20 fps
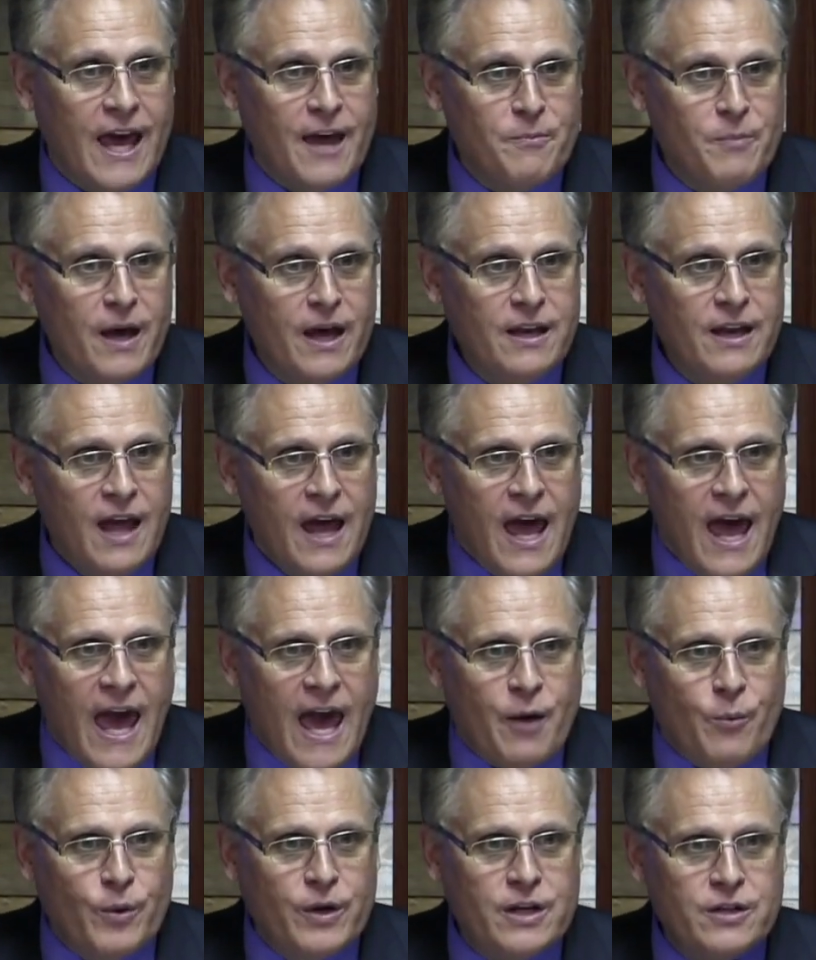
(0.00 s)
Amen?
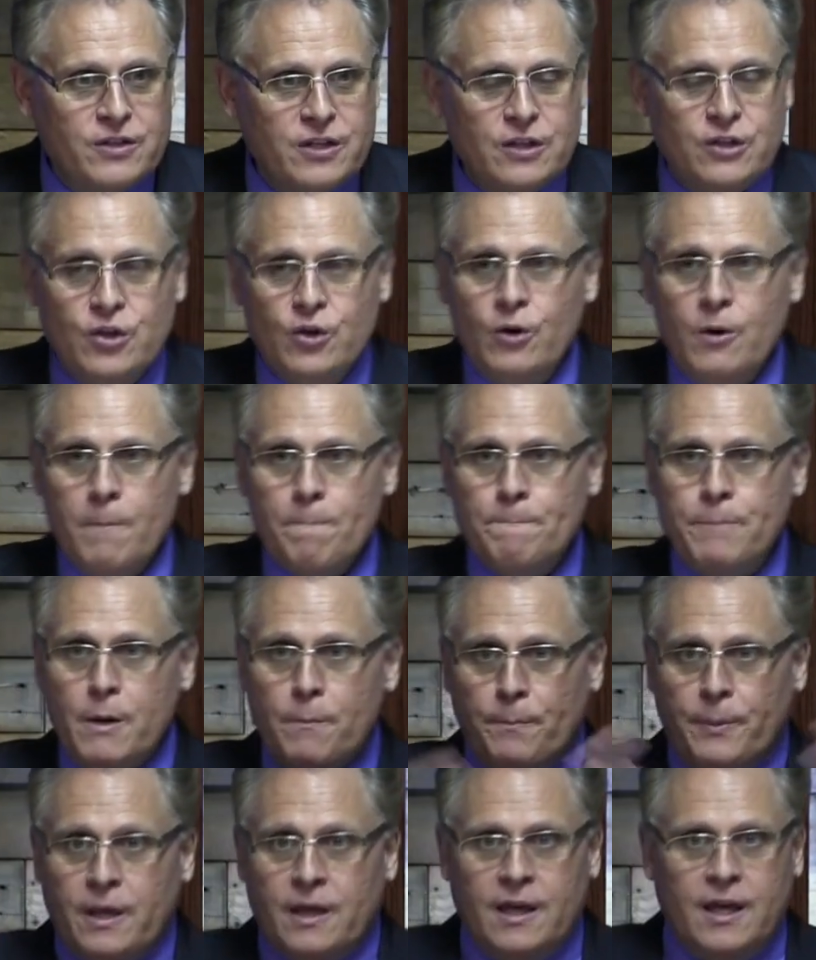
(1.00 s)
And what does he do?
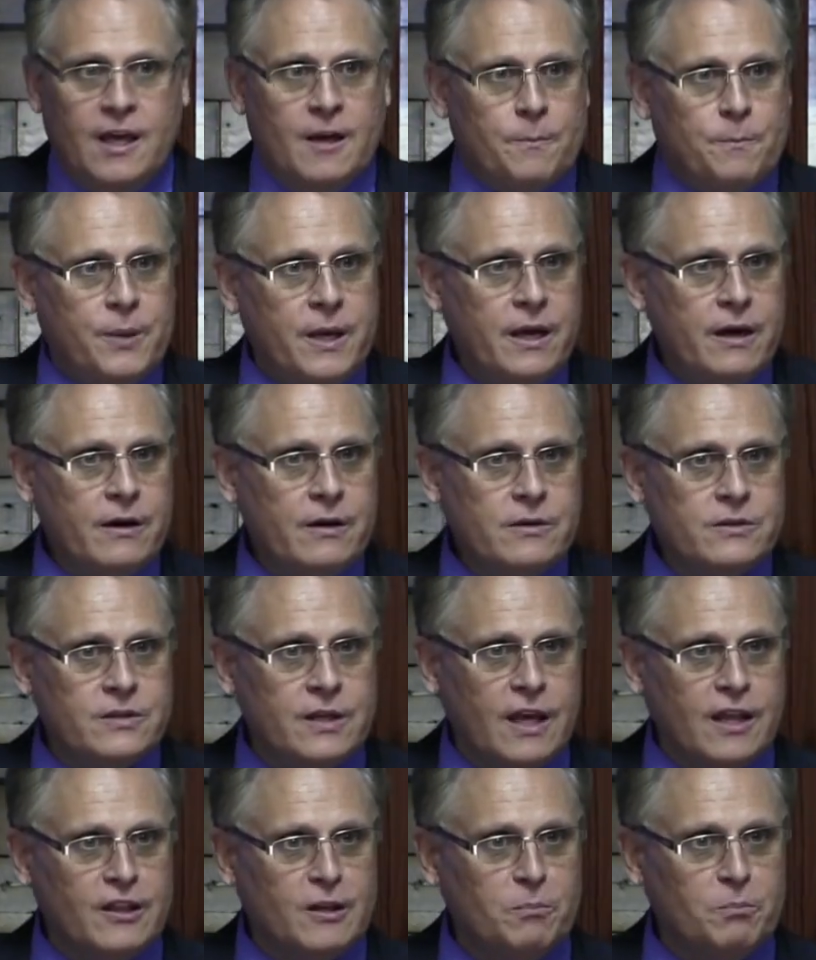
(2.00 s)
Boop! He
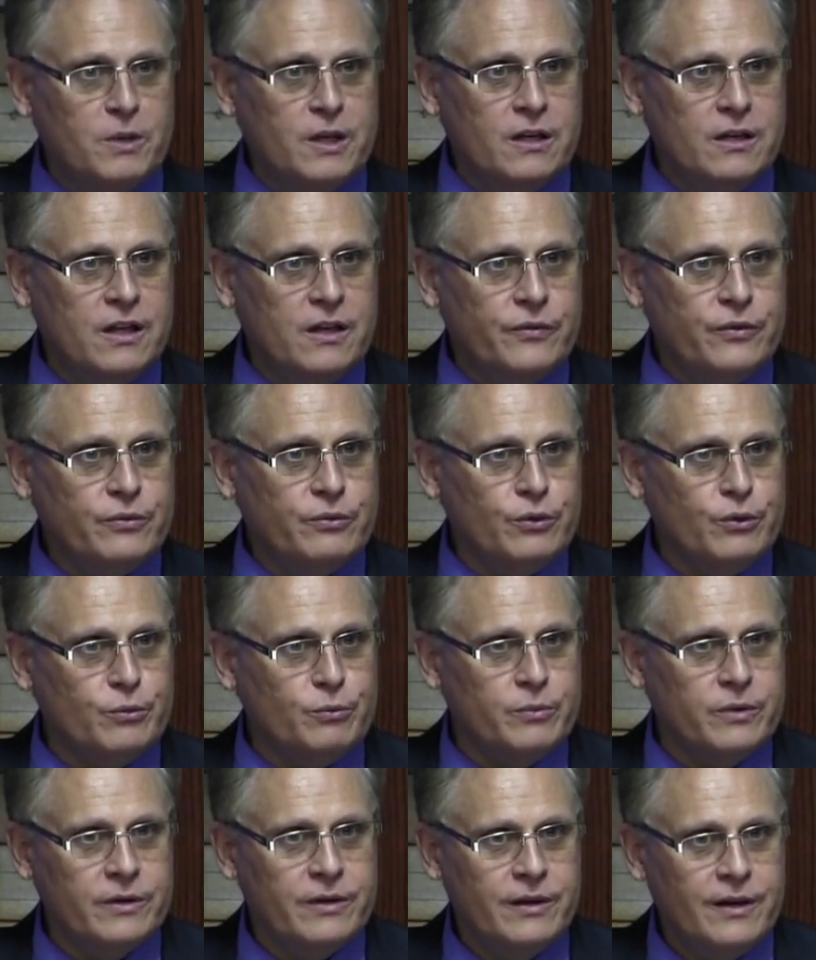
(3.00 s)
appears in the middle of a
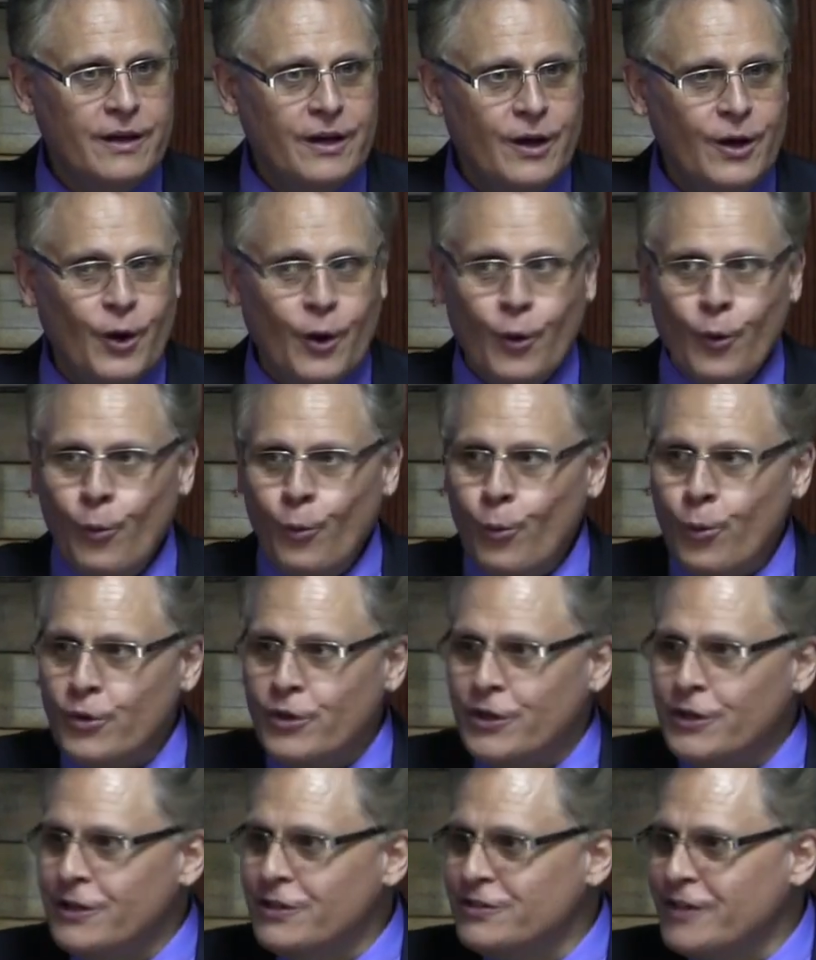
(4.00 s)
room
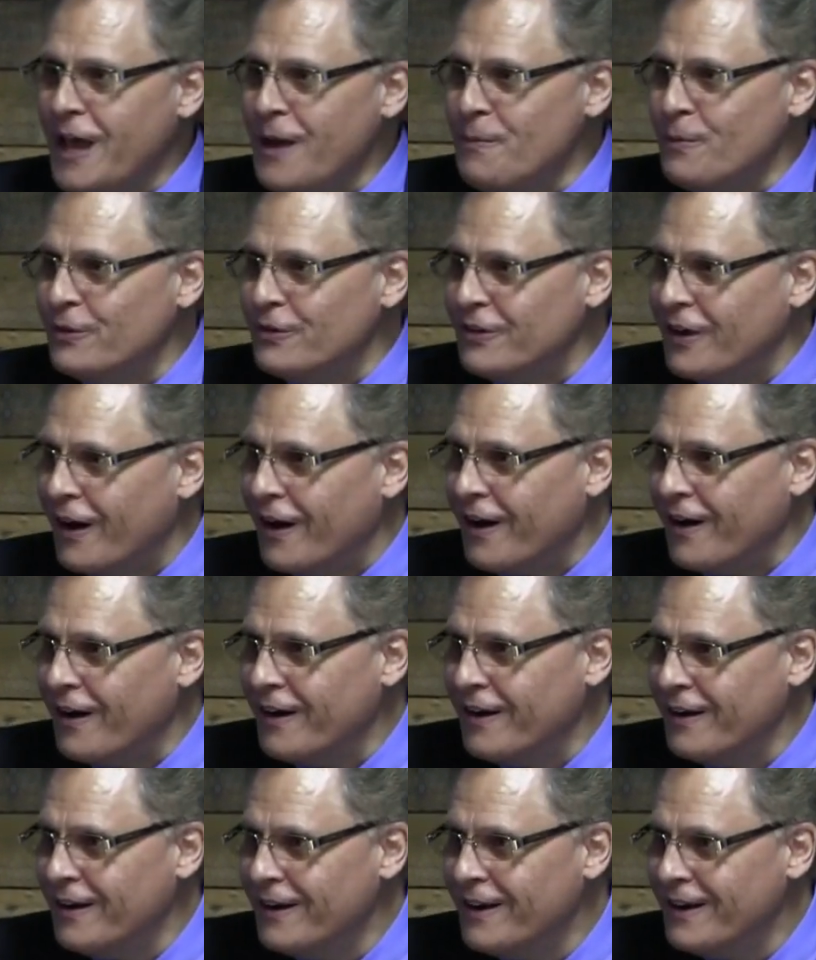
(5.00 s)
where the disciples are.